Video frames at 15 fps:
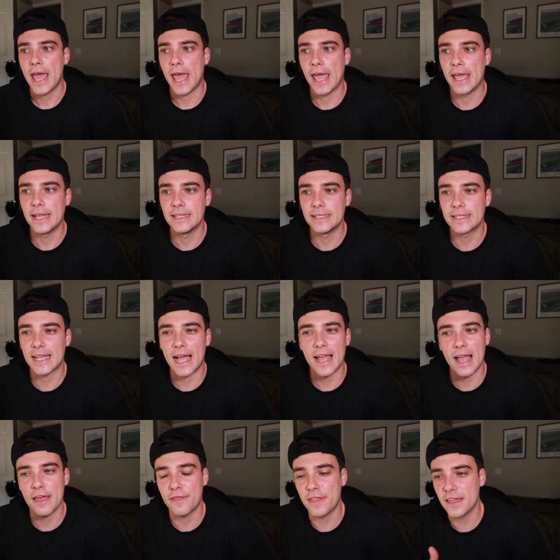and i,
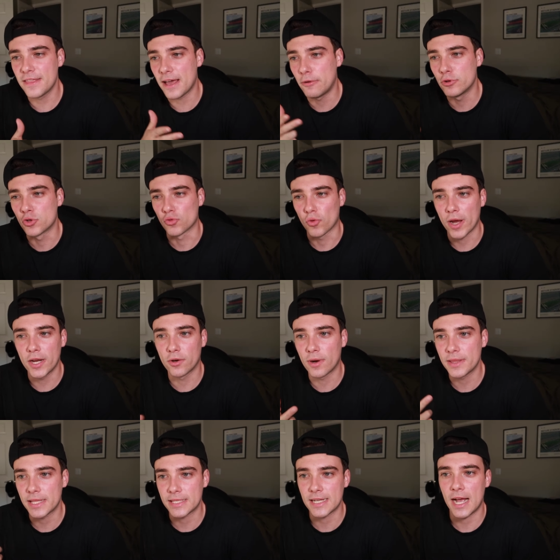I think that was right
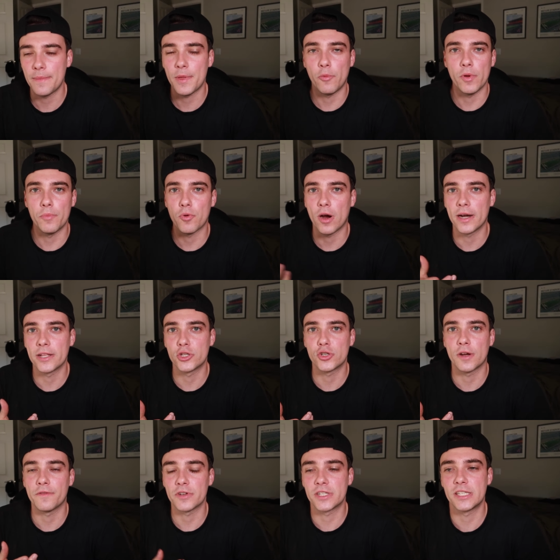around the time that we brought in
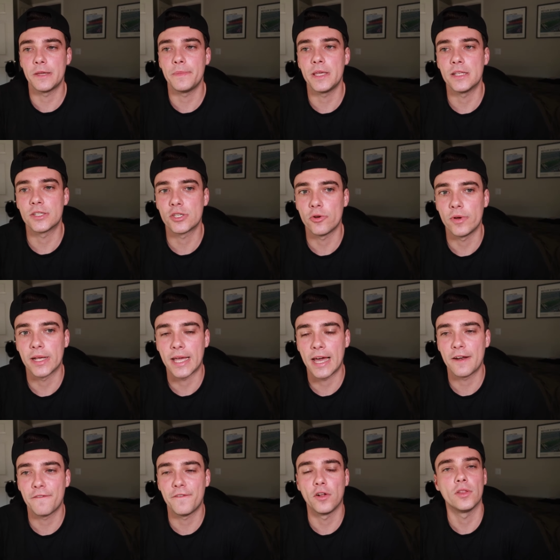trevor siemian so it
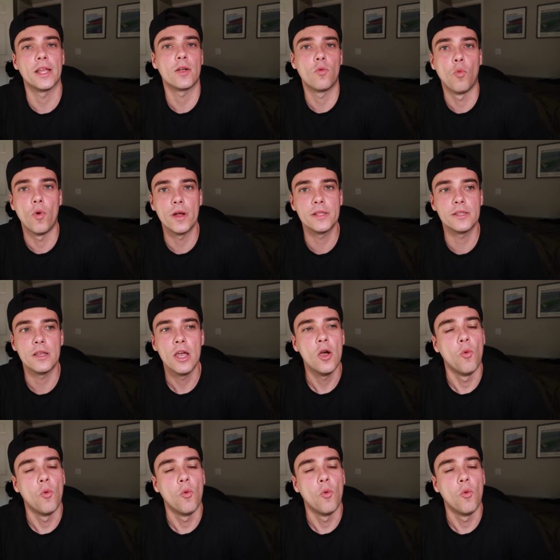kind of felt like one